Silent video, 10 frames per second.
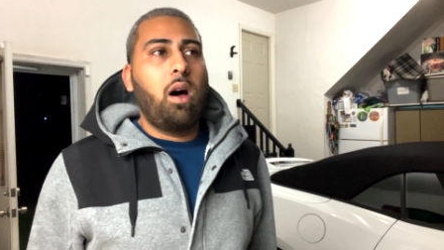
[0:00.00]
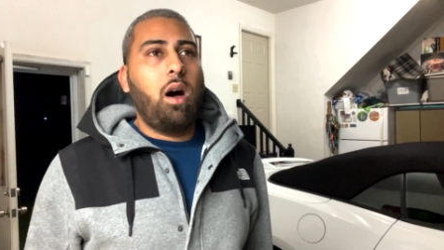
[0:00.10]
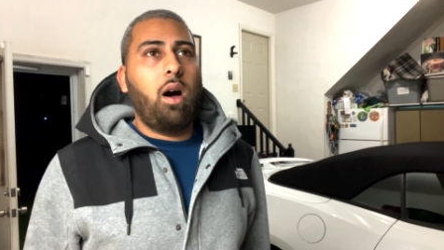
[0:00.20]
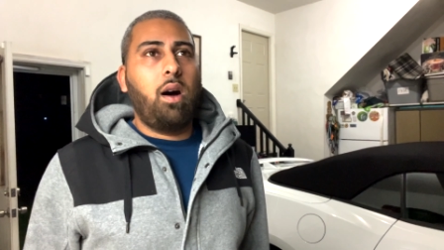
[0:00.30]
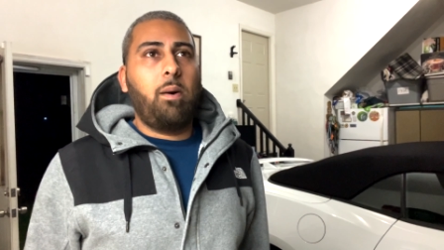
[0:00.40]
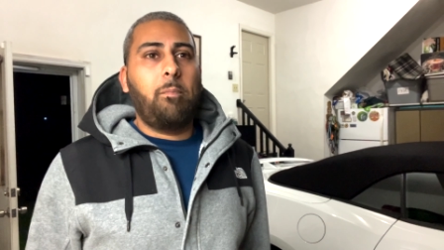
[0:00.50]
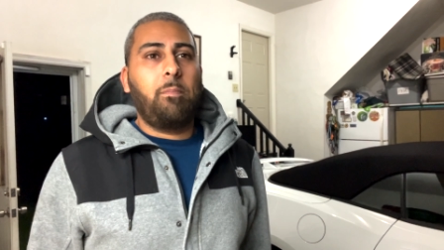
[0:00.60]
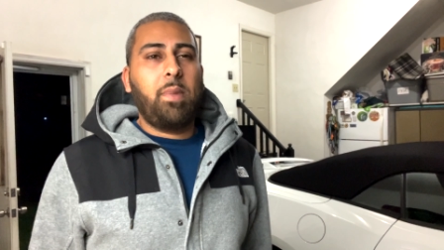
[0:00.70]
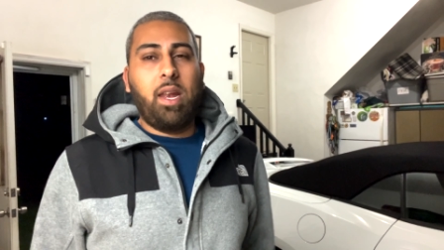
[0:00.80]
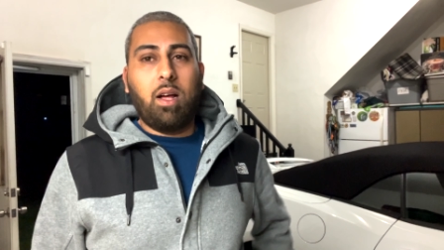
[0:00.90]

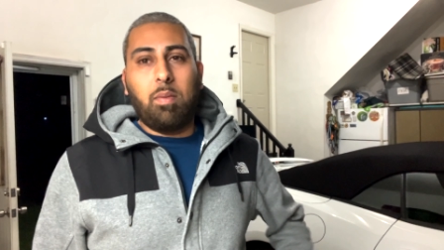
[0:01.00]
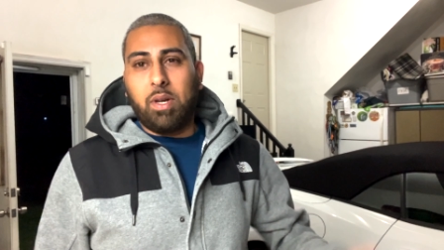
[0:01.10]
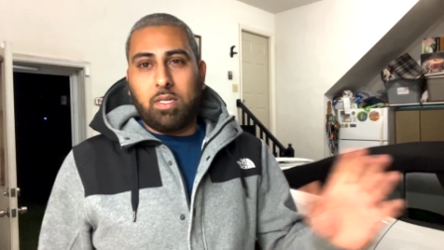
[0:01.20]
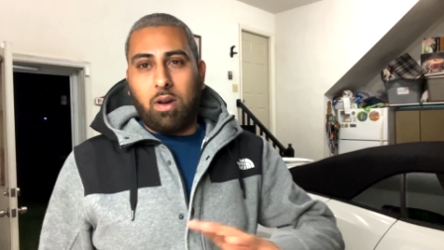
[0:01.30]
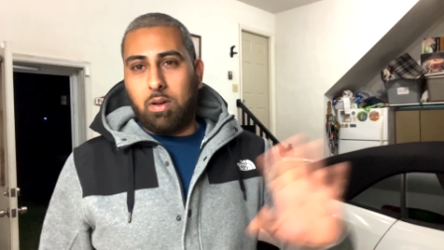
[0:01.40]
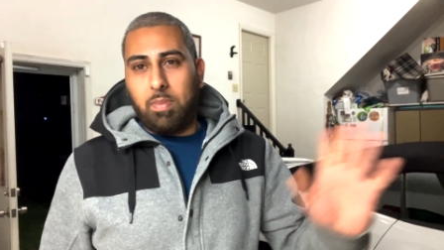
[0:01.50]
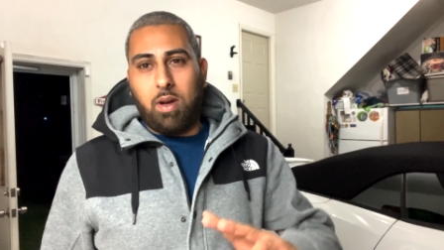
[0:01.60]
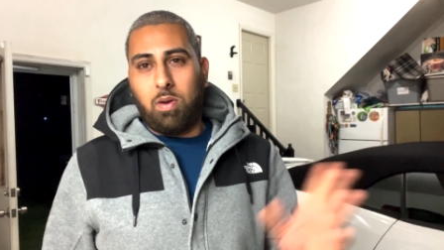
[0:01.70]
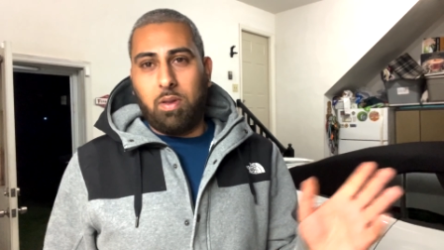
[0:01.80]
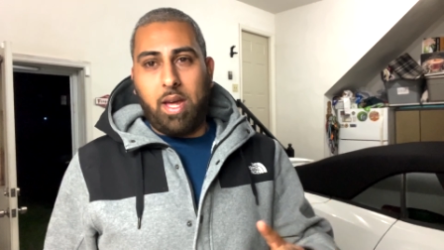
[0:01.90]
And I'm gonna talk
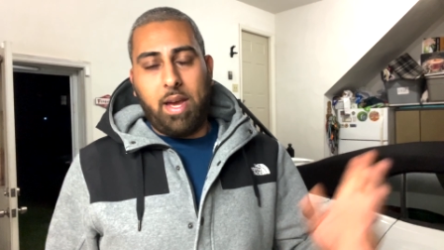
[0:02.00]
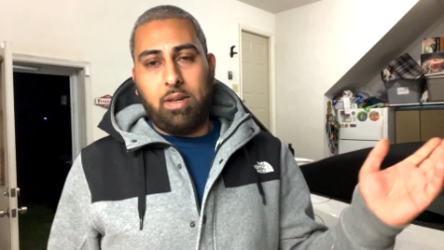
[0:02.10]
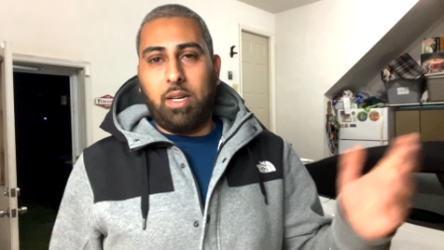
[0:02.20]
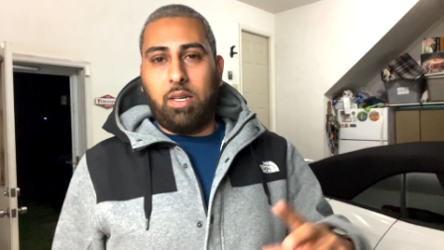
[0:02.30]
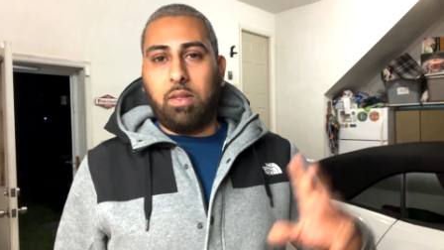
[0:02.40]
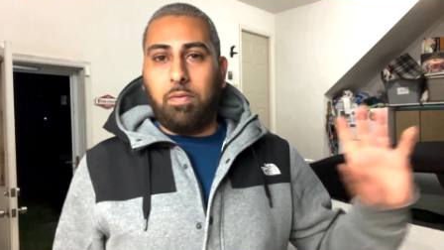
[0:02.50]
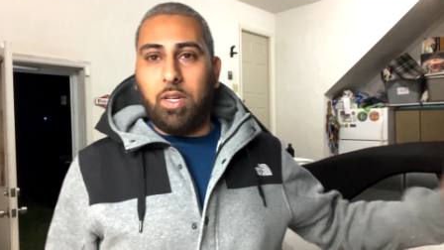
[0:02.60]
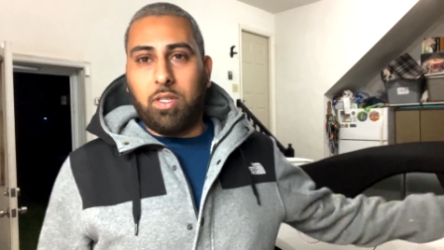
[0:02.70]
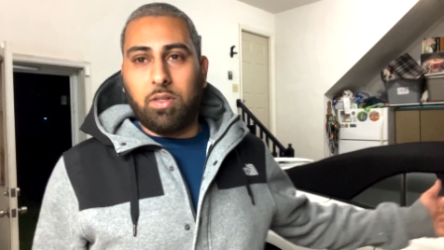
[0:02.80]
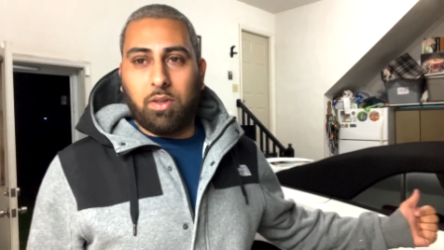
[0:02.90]
about all that, like the
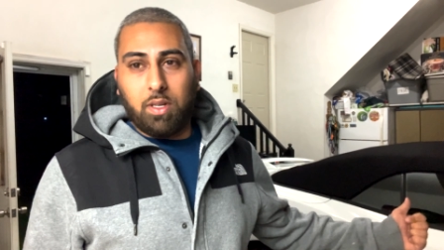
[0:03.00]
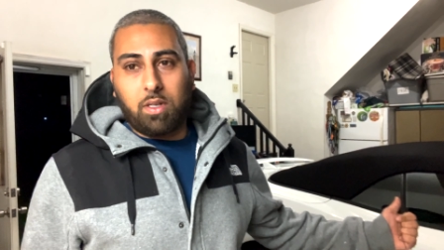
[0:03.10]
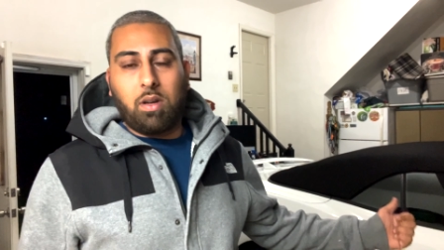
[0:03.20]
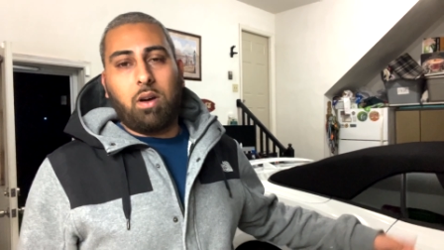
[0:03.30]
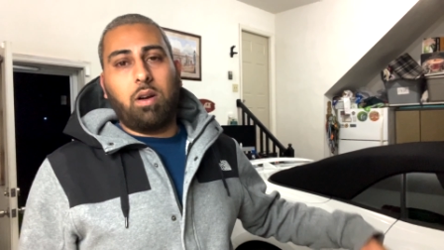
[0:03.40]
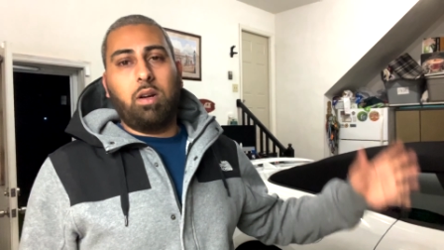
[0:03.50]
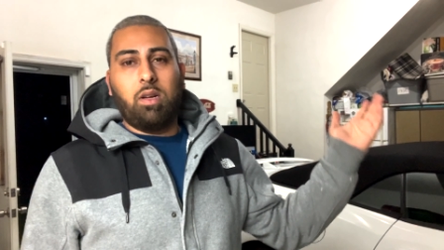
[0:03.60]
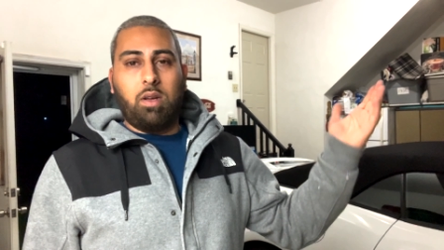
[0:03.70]
features on this car